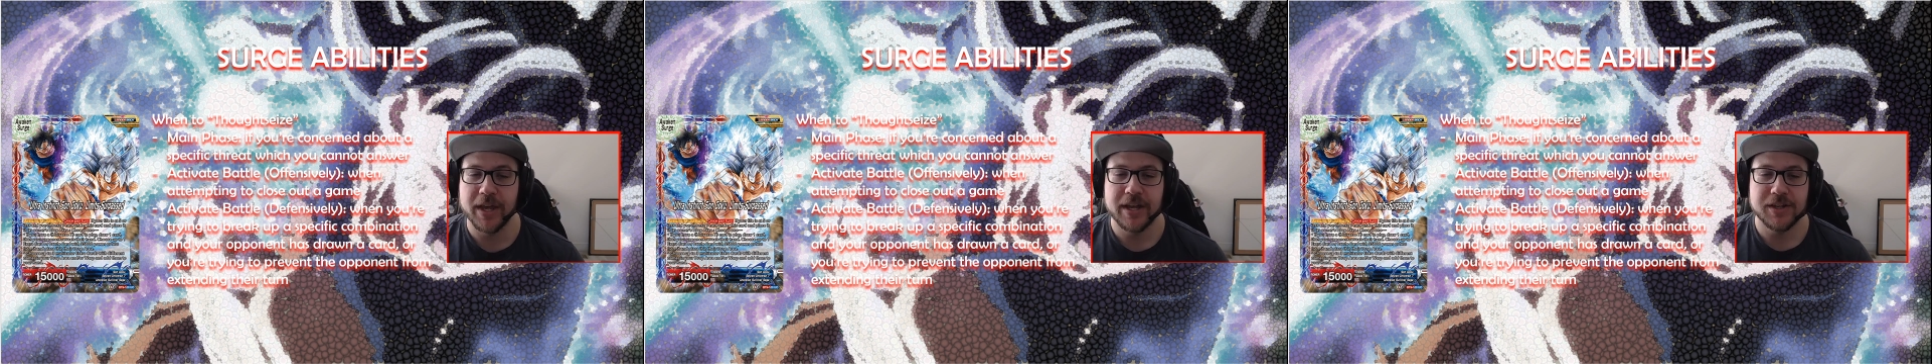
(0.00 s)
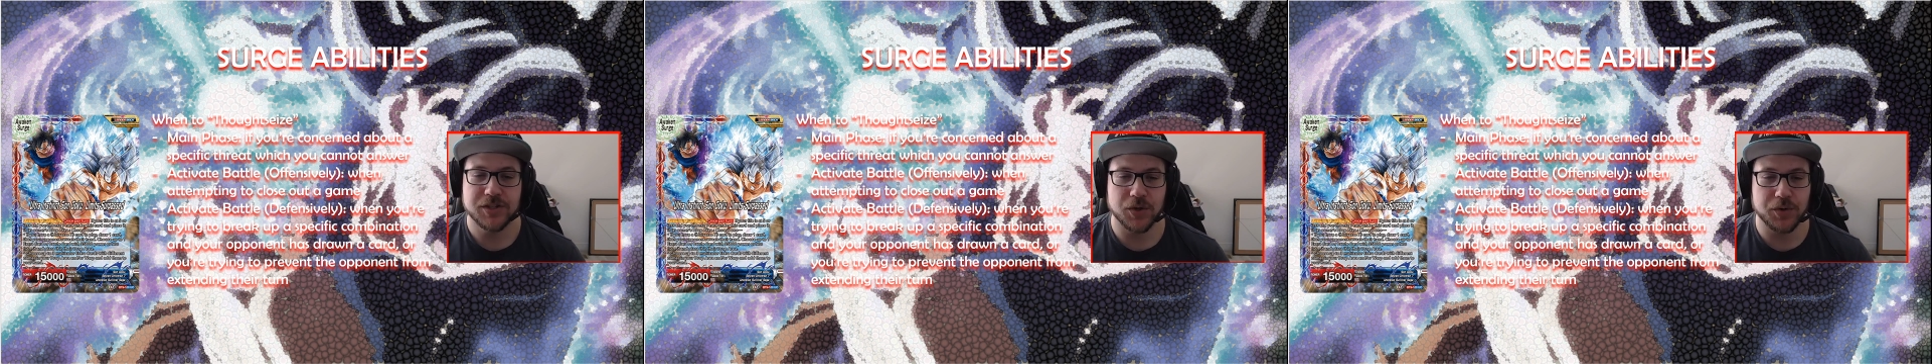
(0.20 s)

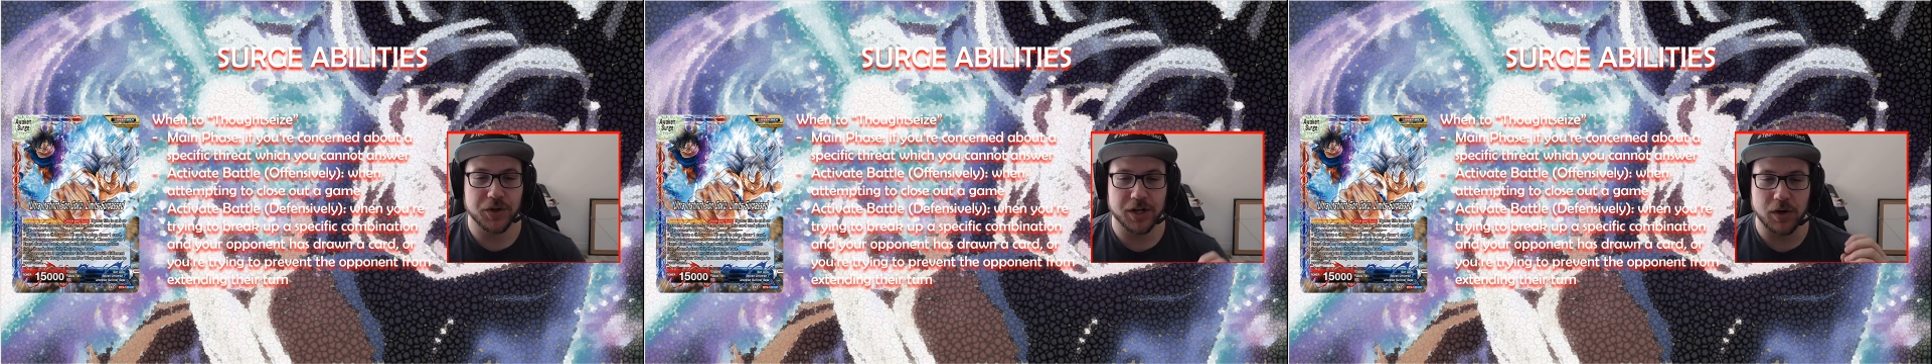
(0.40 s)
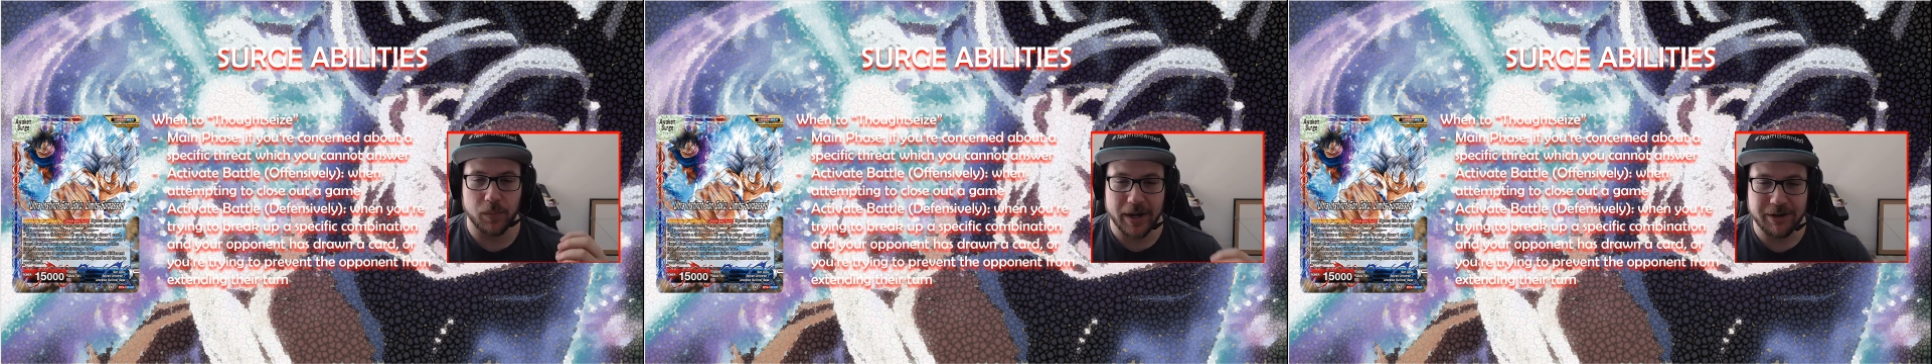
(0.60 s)
So you're
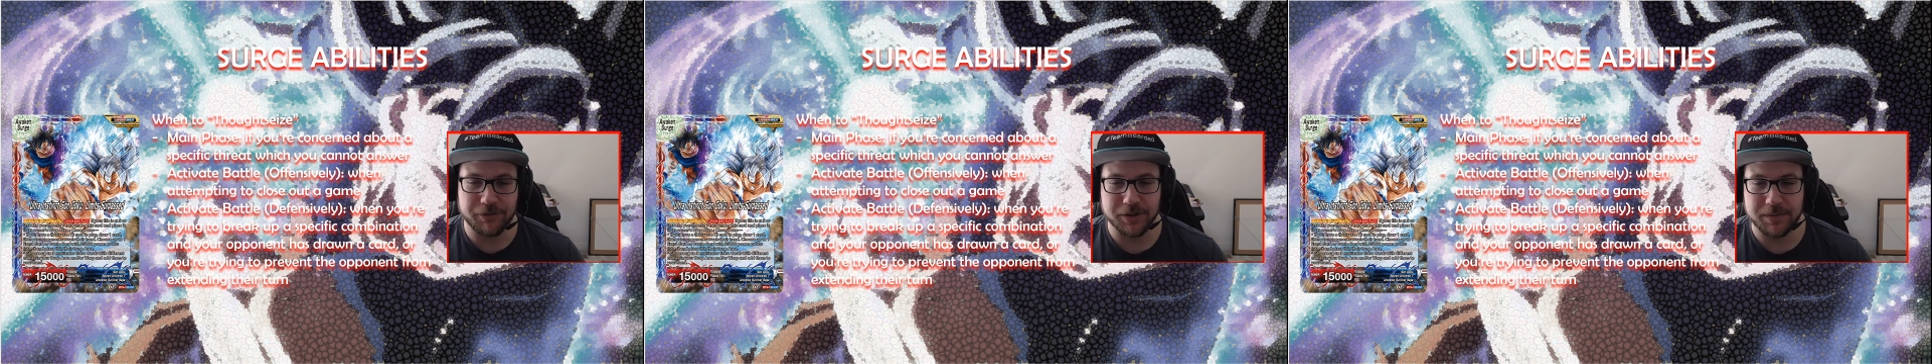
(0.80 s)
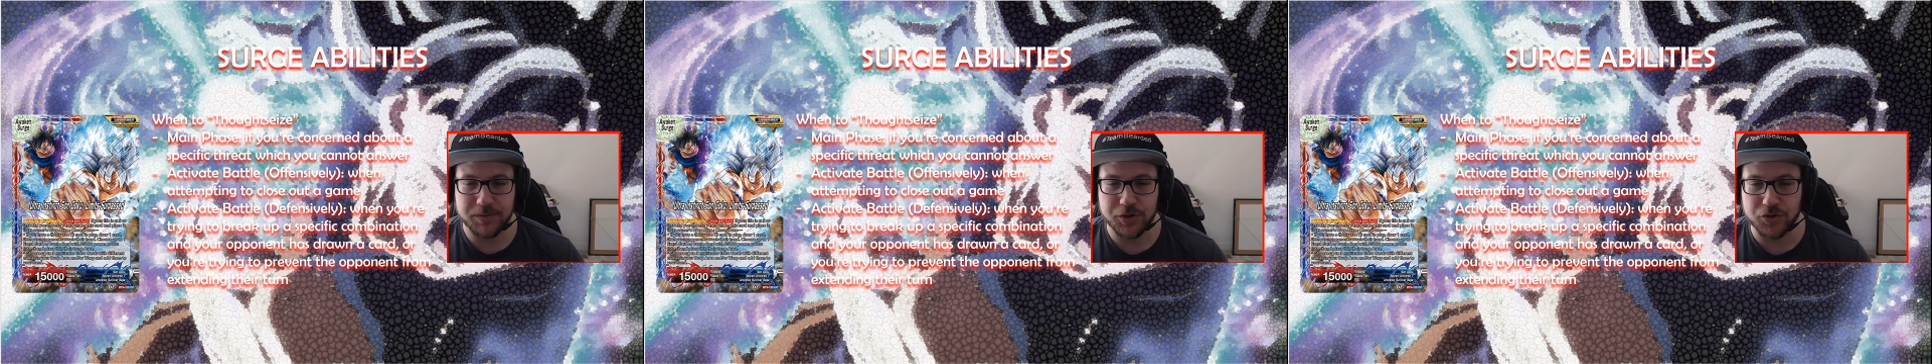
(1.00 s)
going to wait for
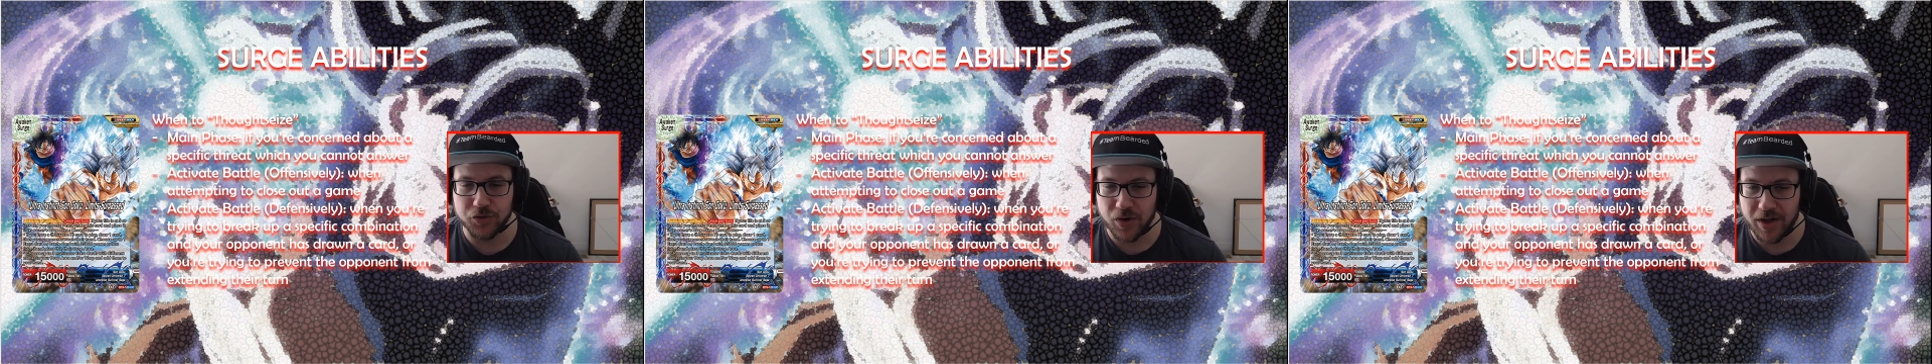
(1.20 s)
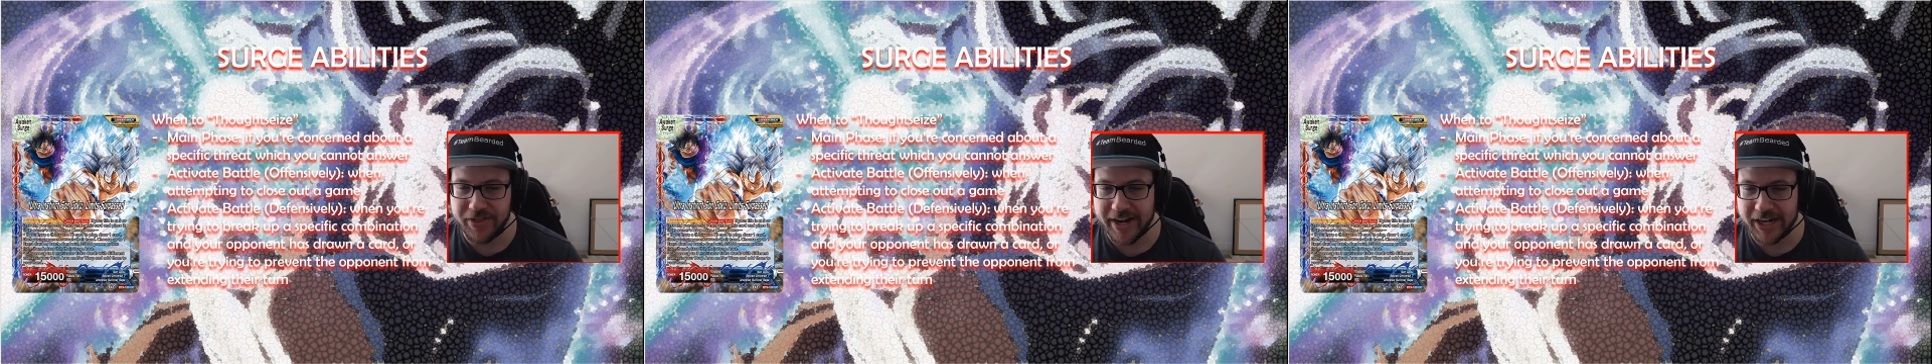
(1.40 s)
them to
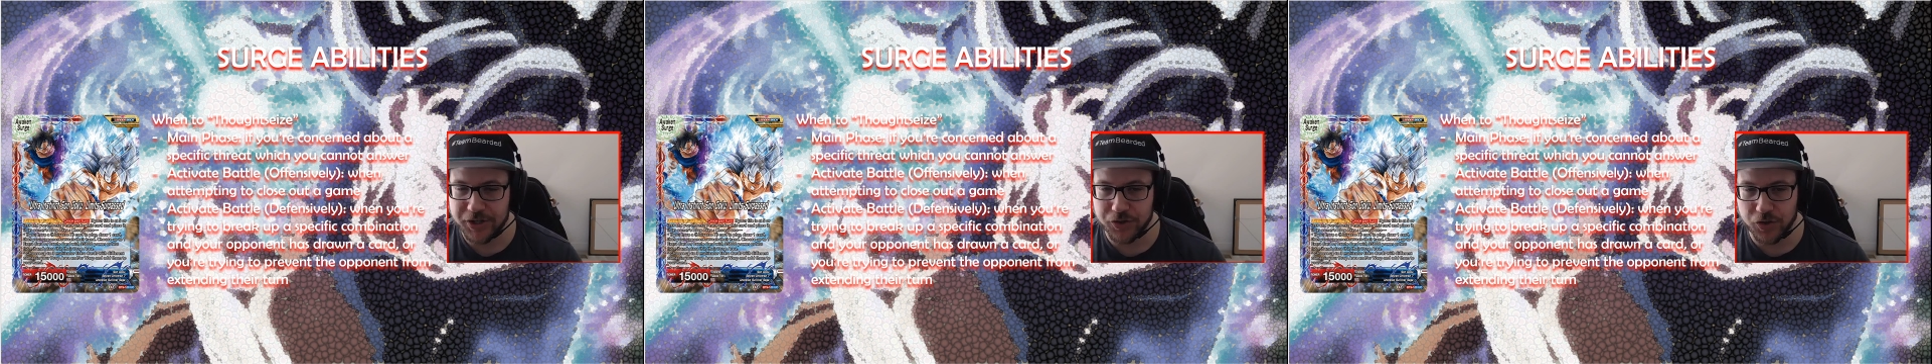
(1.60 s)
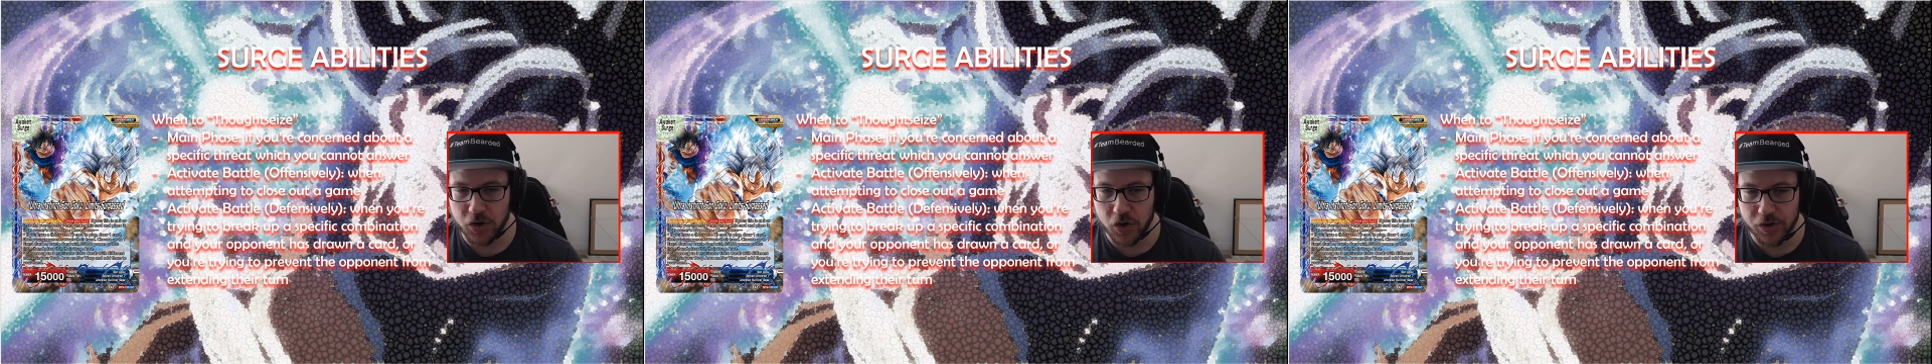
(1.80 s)
draw that
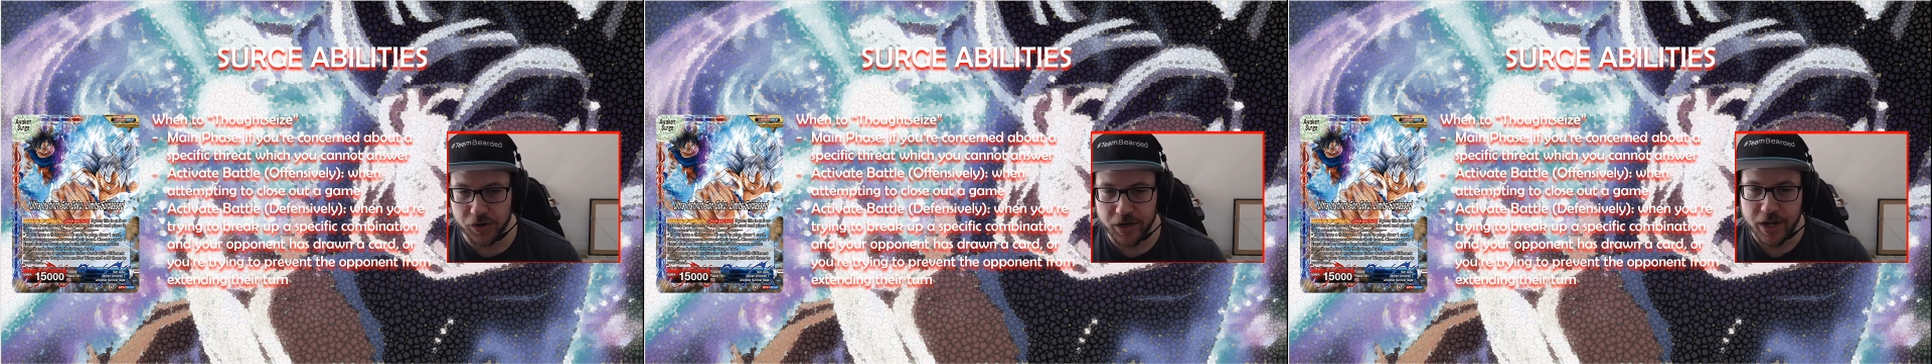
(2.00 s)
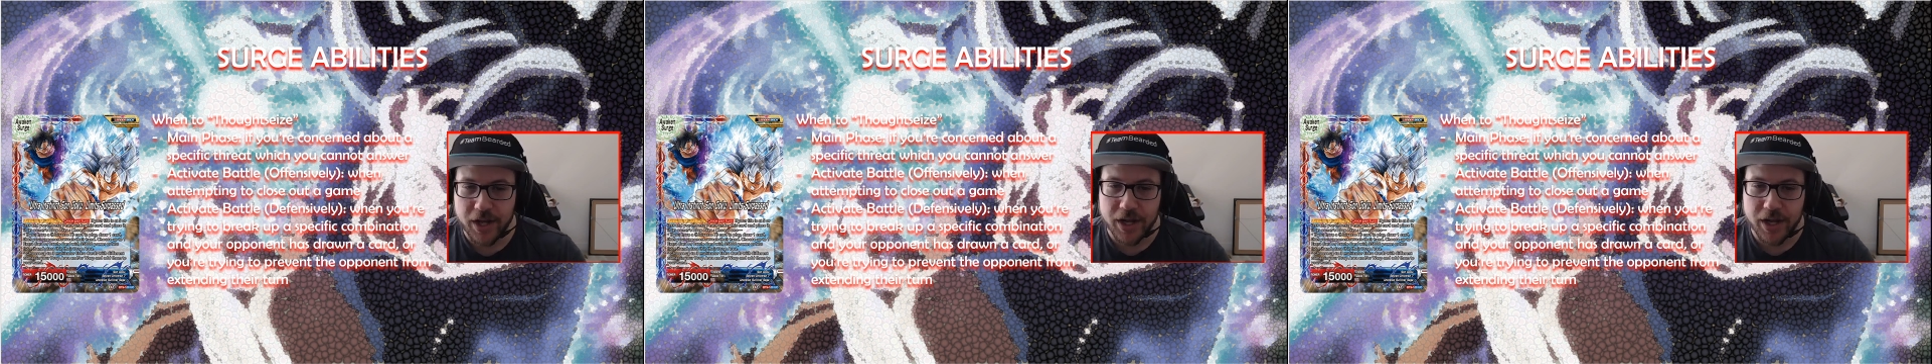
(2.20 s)
extra card,